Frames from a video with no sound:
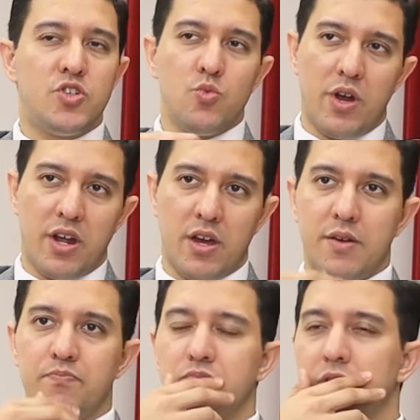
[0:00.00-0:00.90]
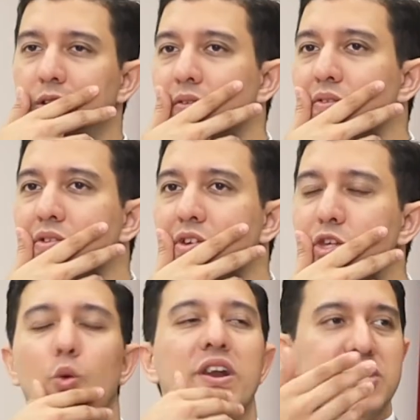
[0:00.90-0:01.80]
you want
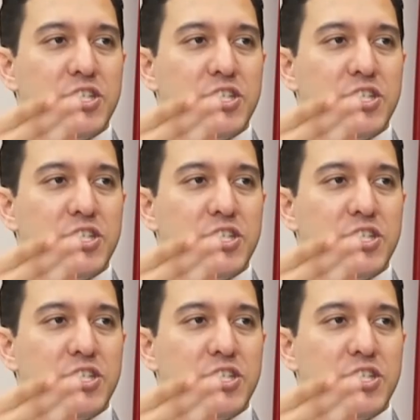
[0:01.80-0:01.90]
to